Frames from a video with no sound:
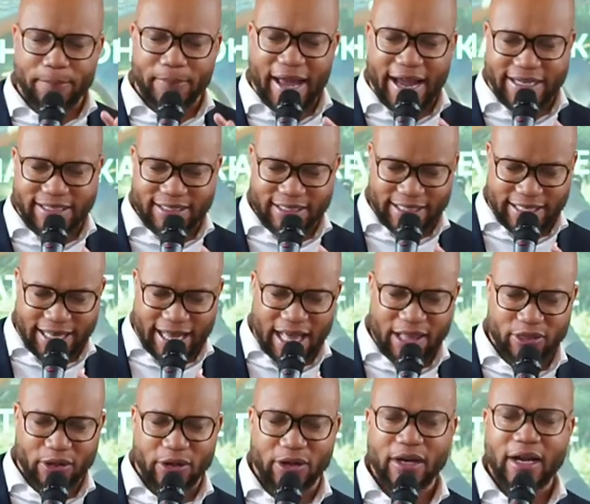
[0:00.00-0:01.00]
back
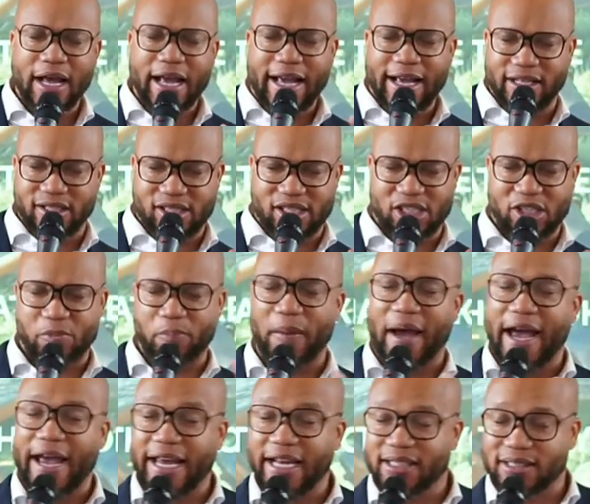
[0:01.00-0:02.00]
together in
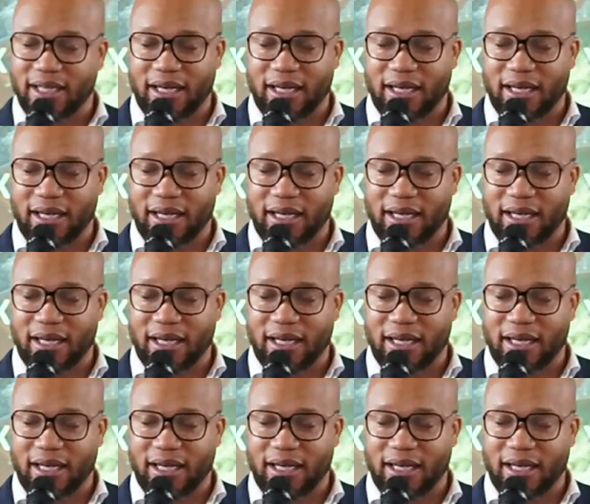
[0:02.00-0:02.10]
spite